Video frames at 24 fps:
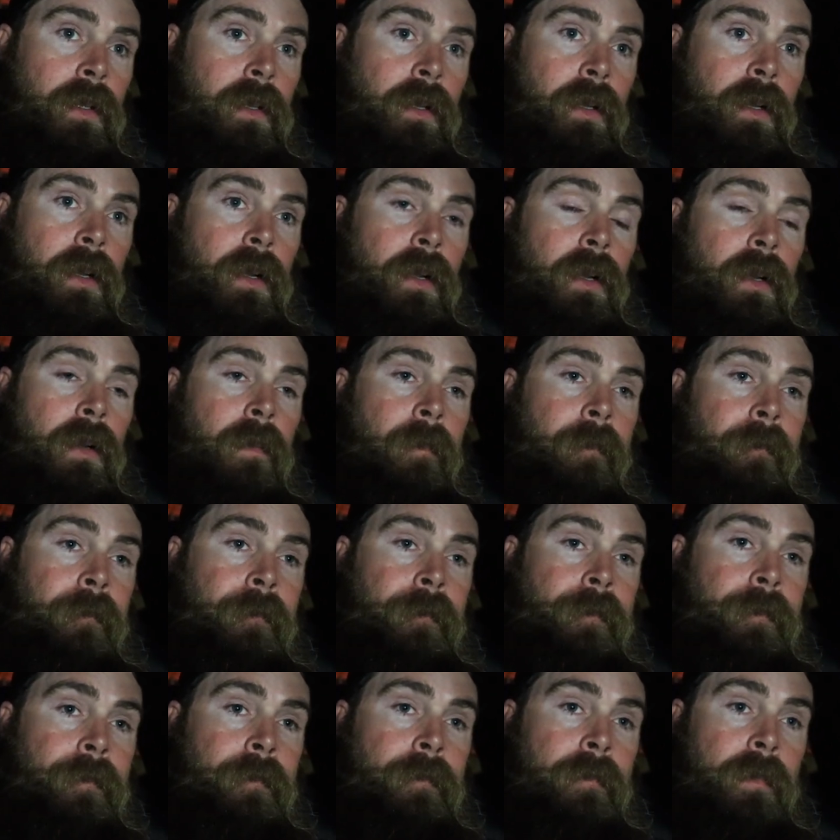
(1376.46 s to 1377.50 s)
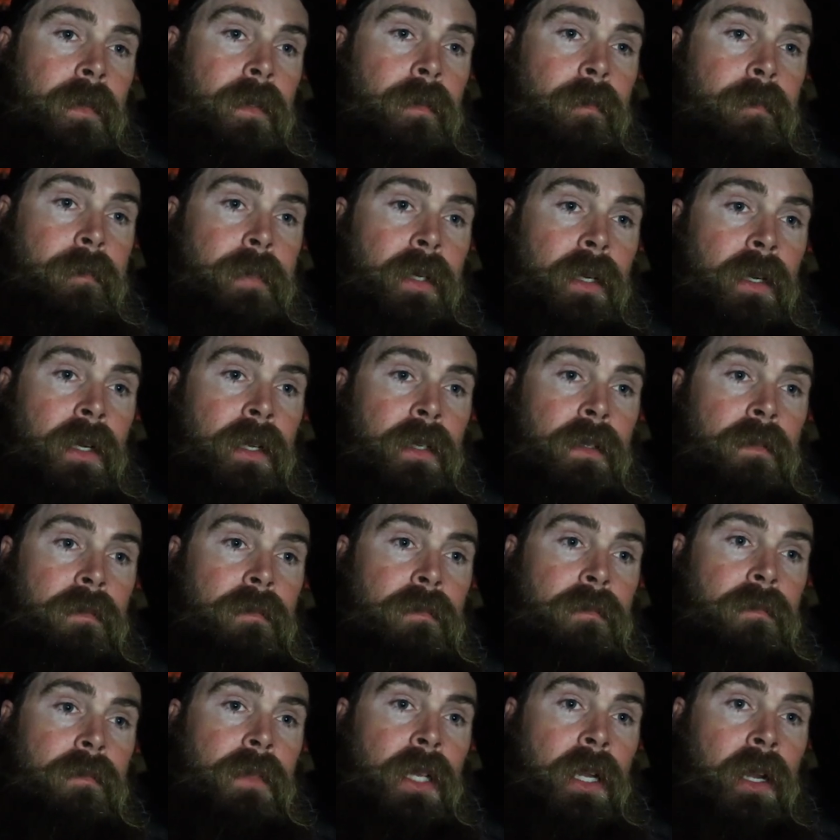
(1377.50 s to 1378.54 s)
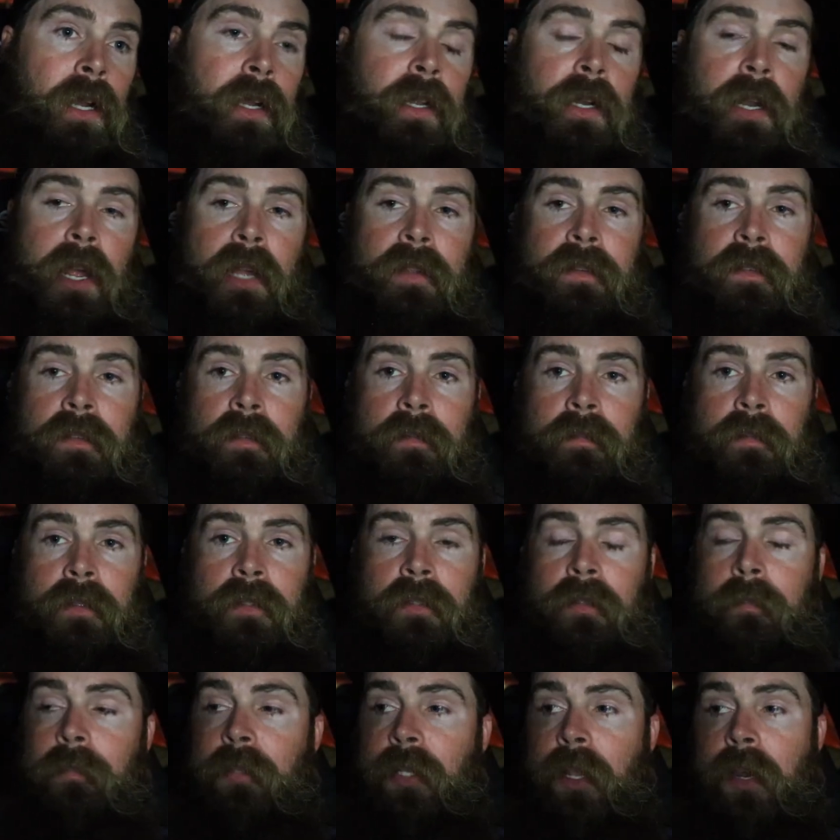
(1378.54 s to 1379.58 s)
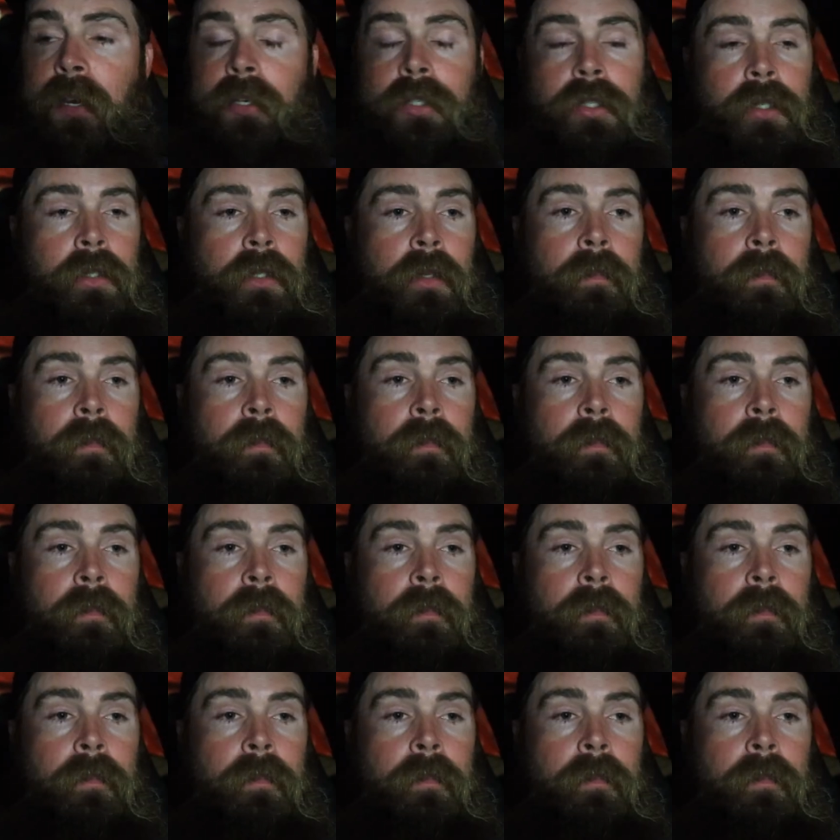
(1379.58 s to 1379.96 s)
Um, but yeah, it had some, some larger